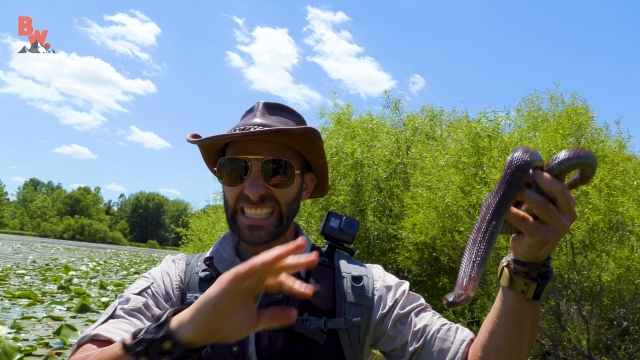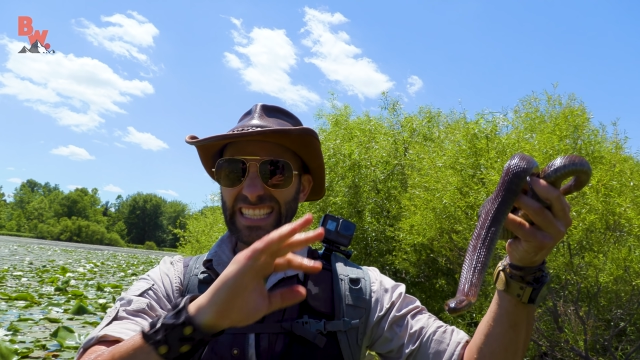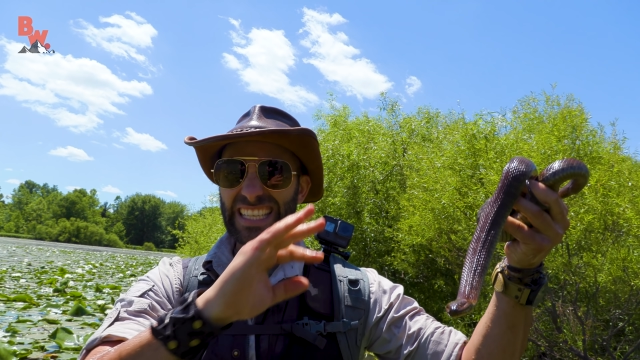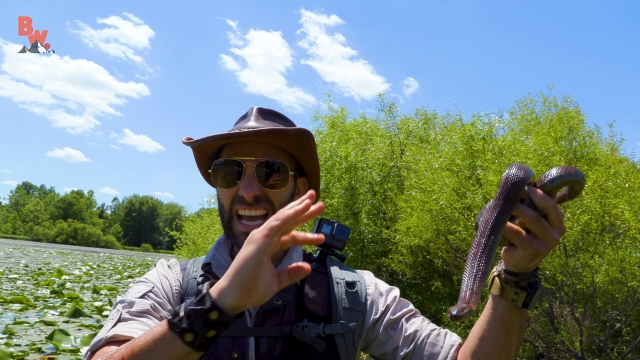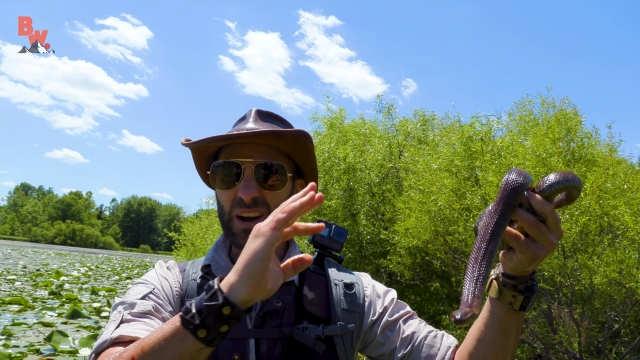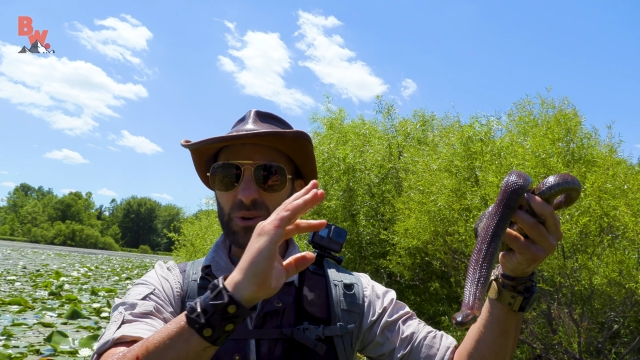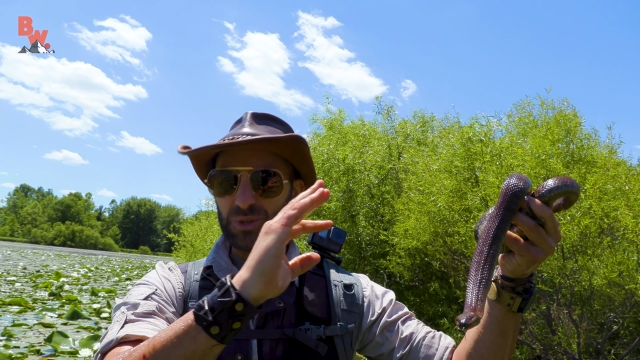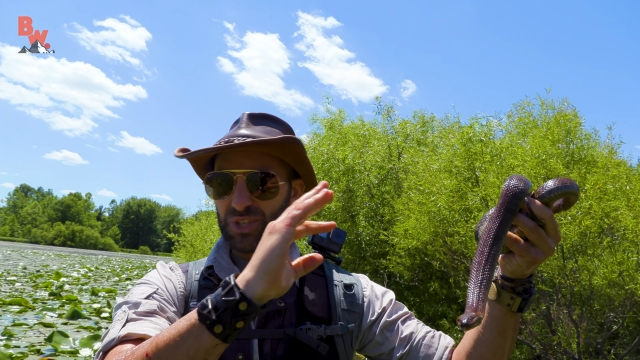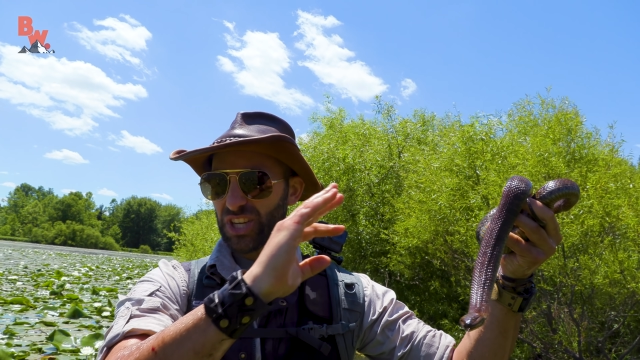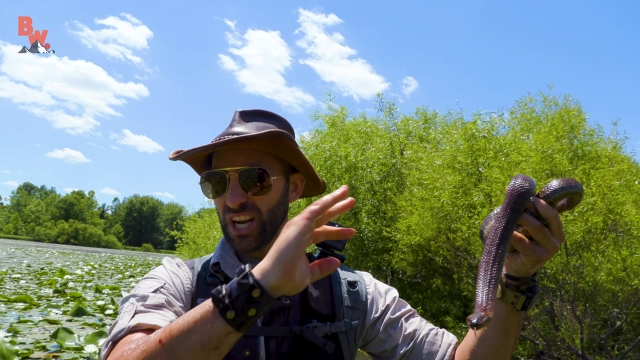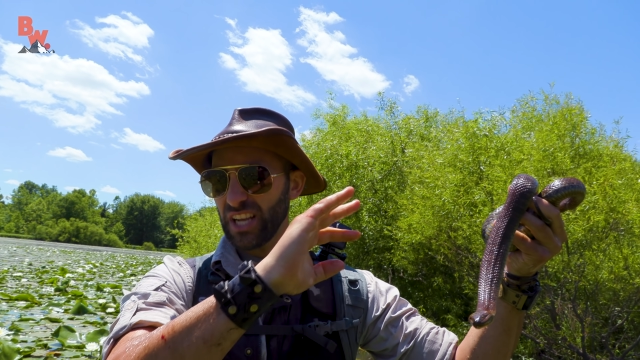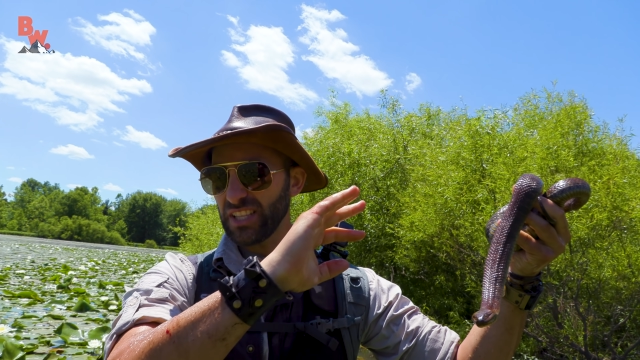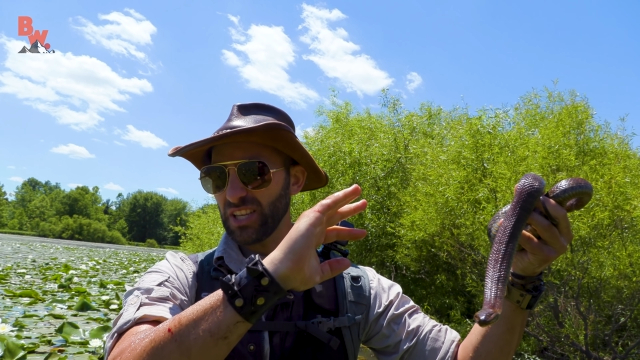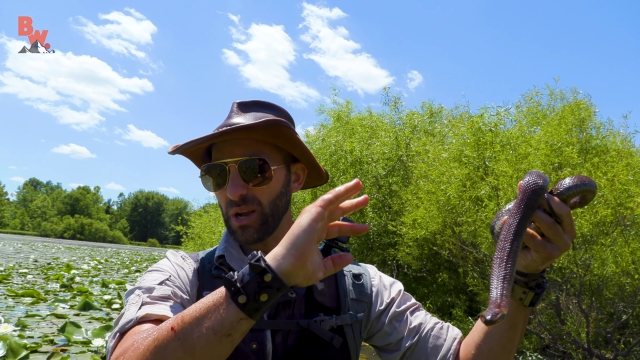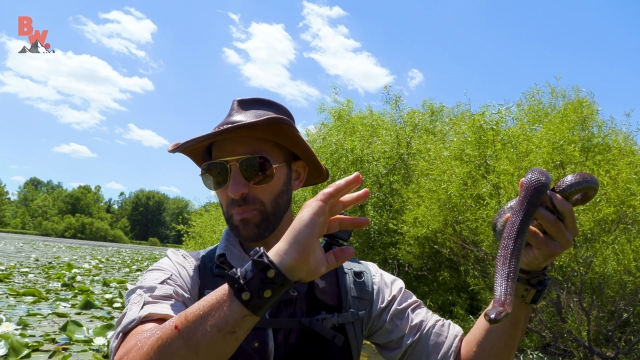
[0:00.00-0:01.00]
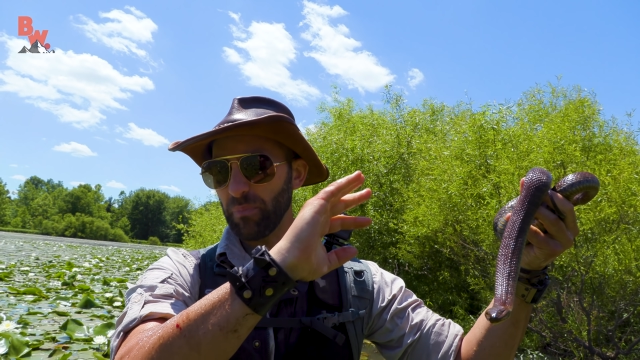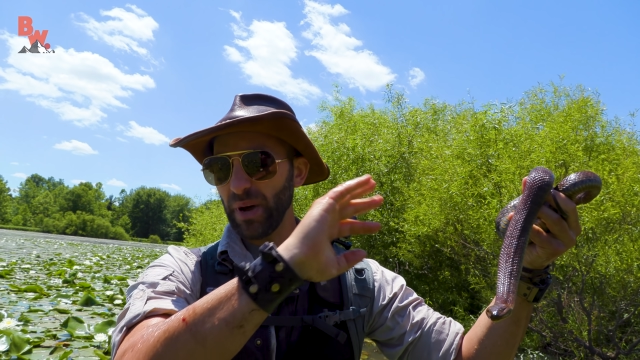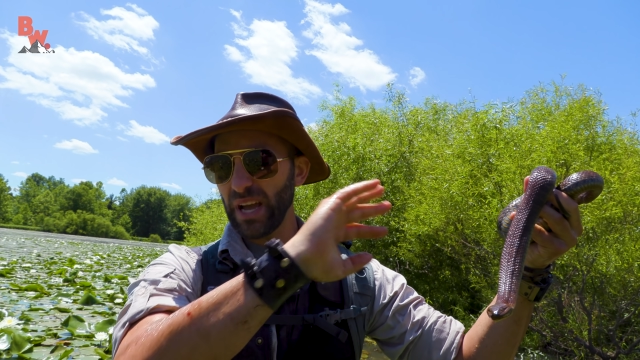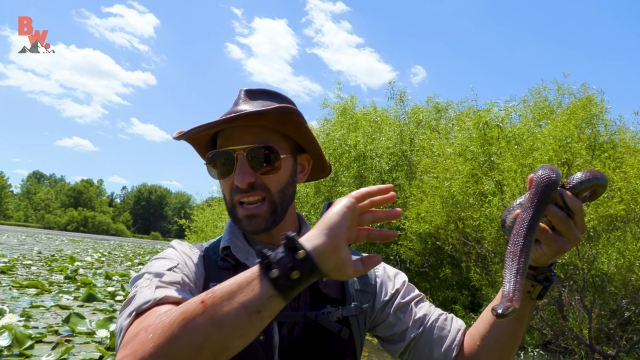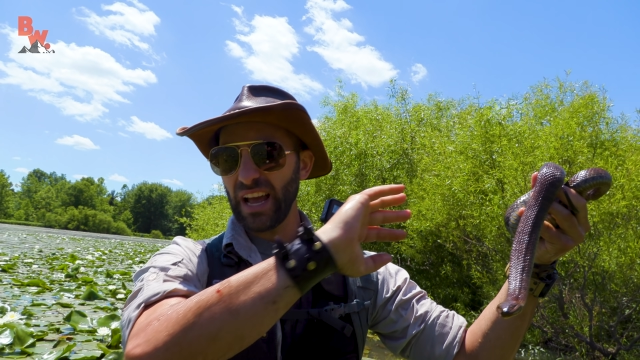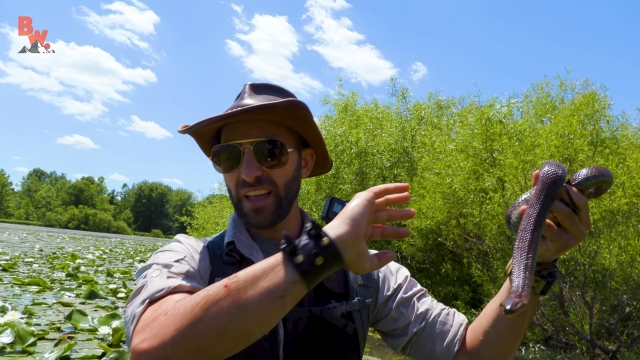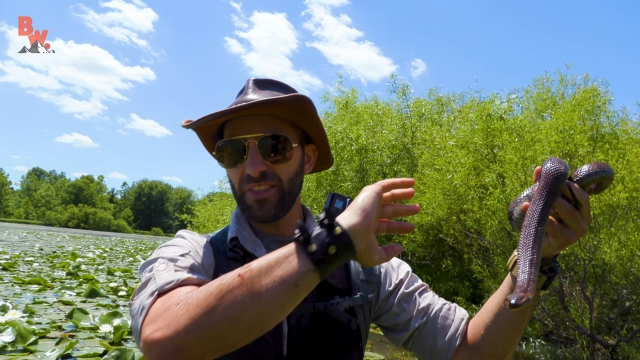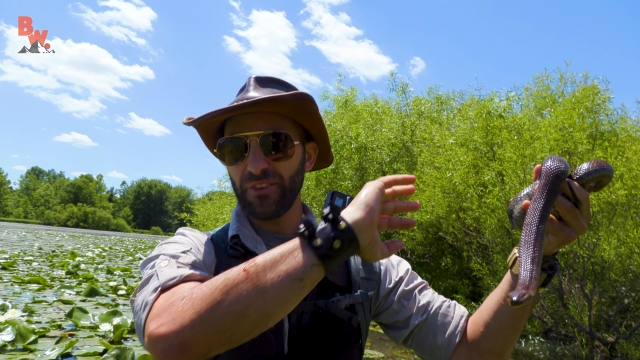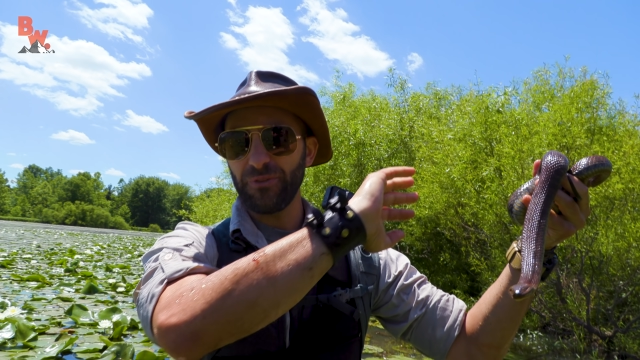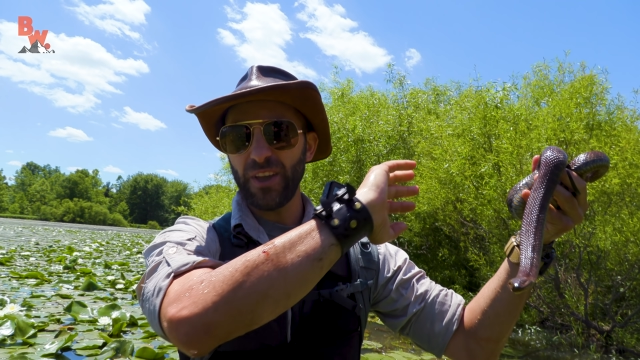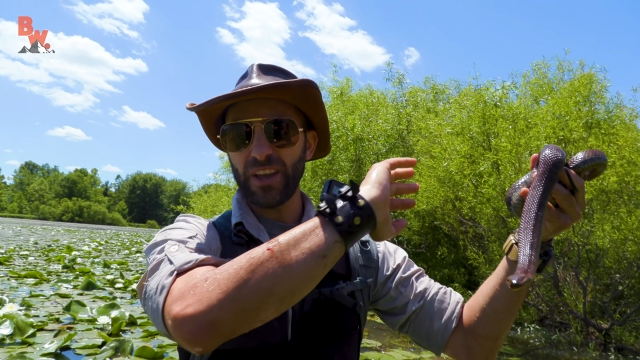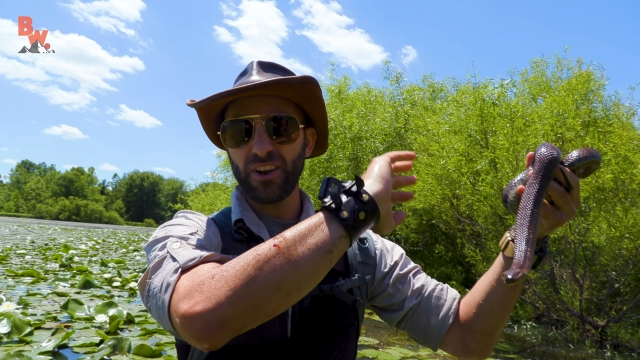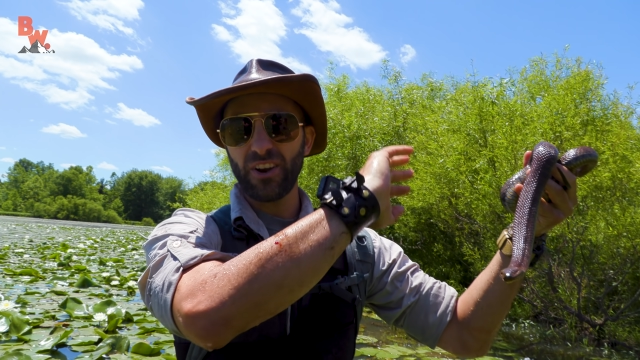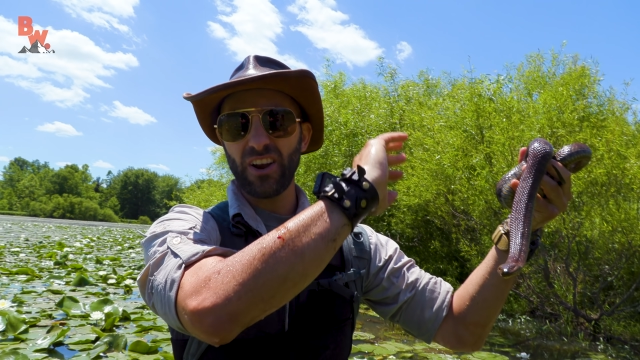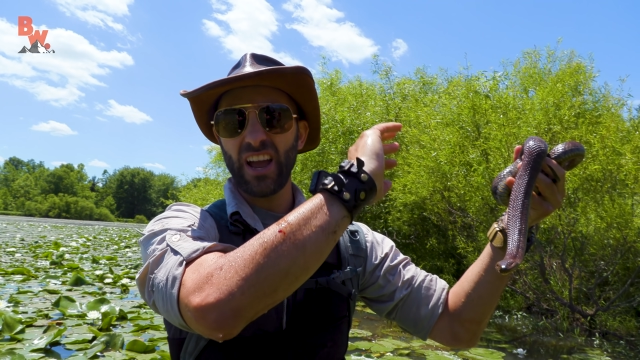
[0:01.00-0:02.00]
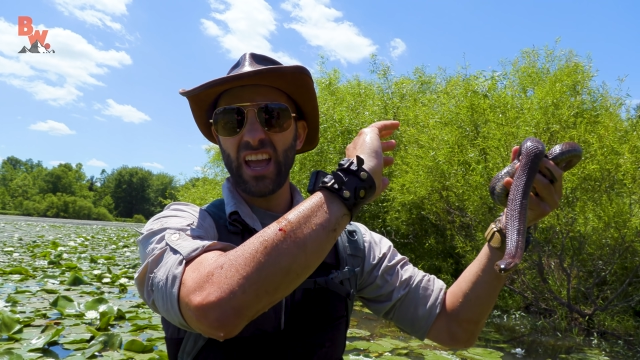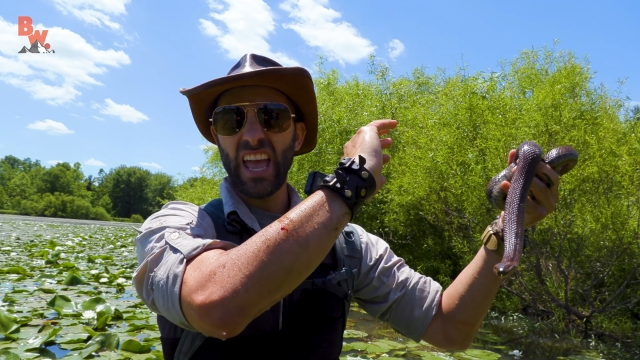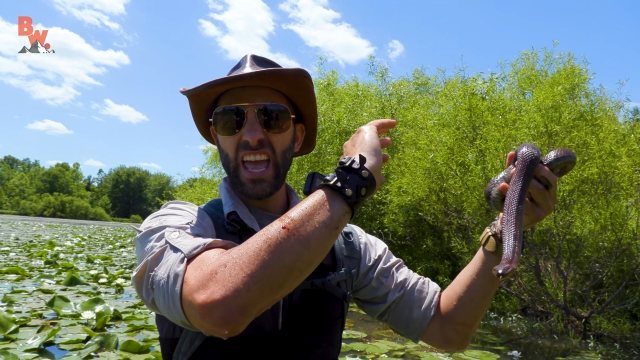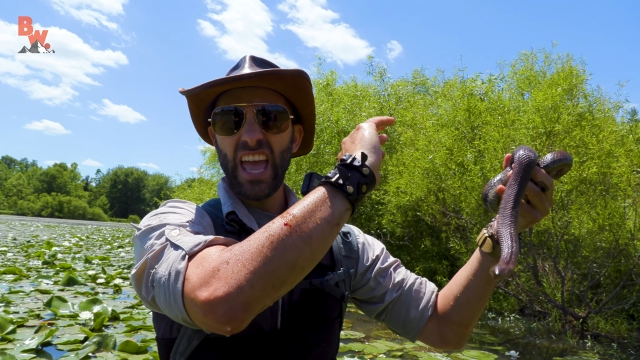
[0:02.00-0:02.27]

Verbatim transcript: Youch, took a bite on the finger